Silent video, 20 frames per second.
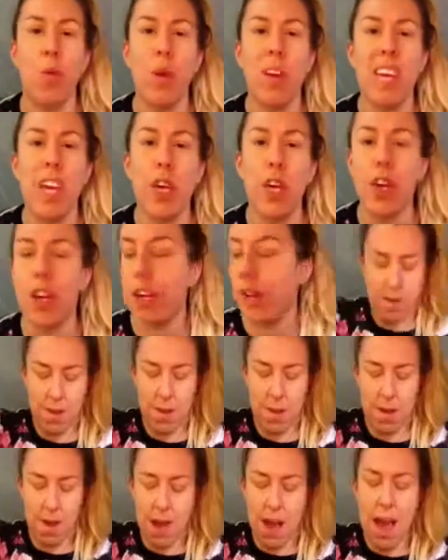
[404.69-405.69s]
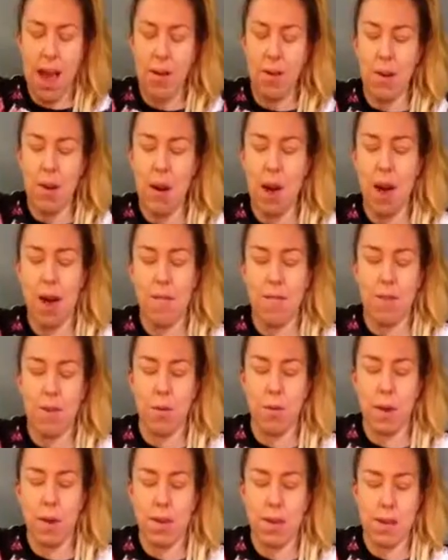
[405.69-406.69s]
We good. I don't know how I feel
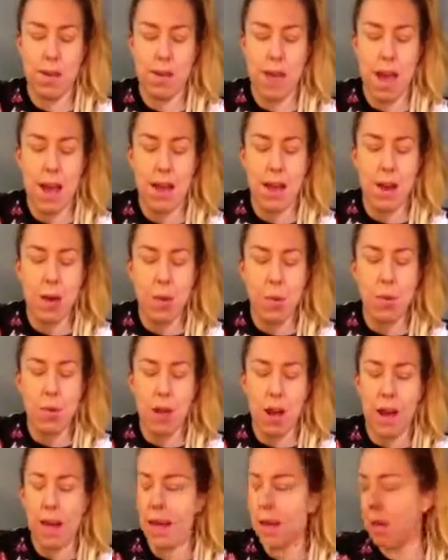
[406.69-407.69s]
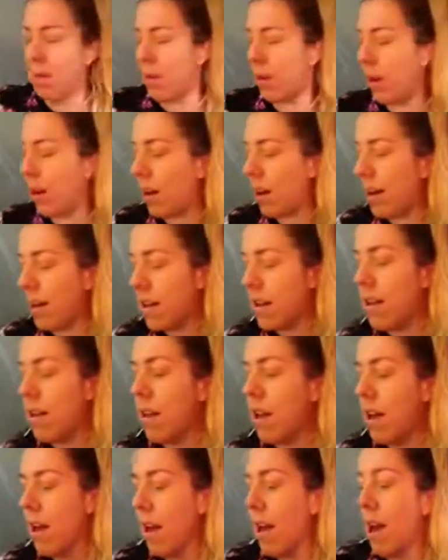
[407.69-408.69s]
about this. I do like it because
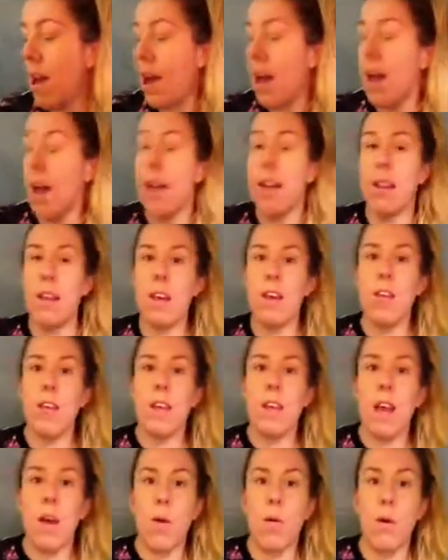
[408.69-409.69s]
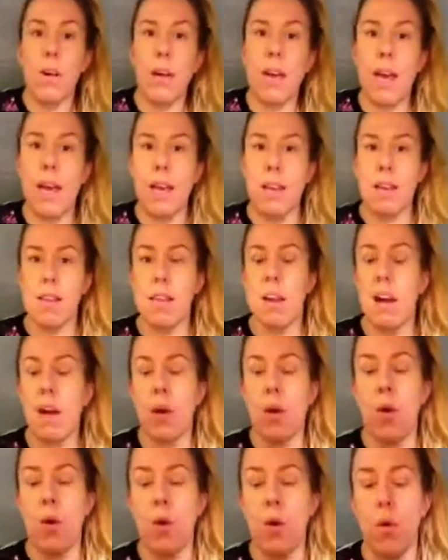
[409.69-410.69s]
it literally only takes, like,
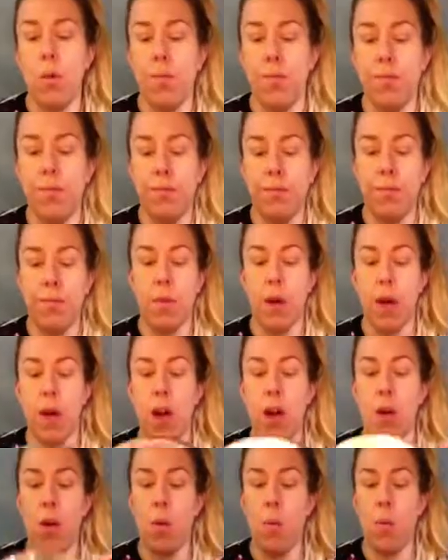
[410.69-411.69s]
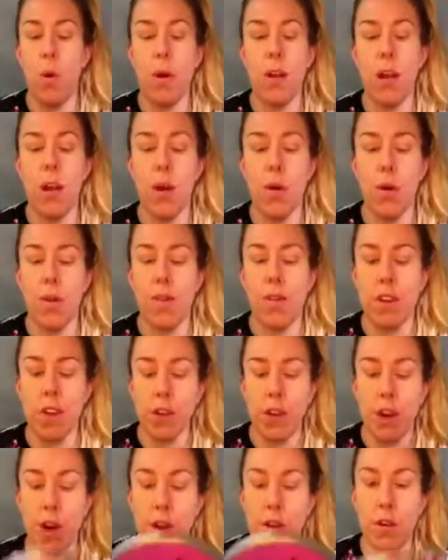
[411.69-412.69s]
one coat of
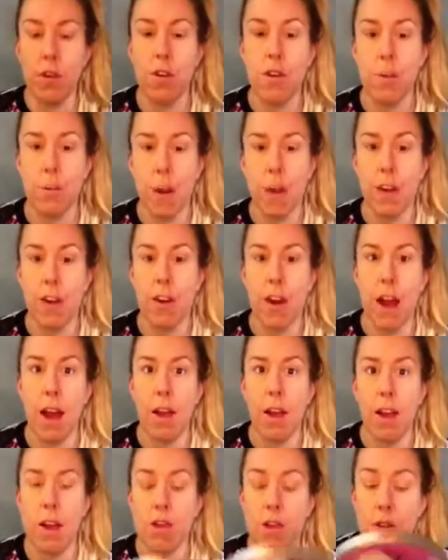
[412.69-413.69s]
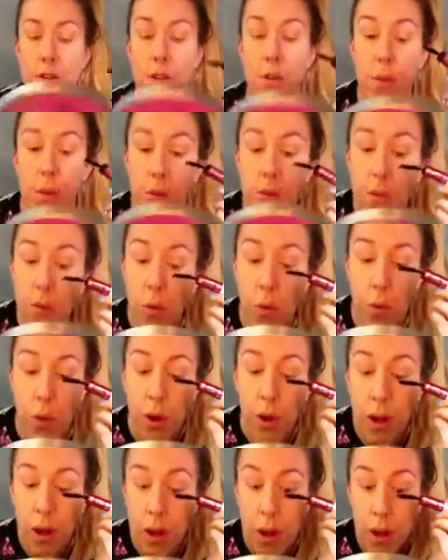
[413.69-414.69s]
each color to make your eyelashes look full.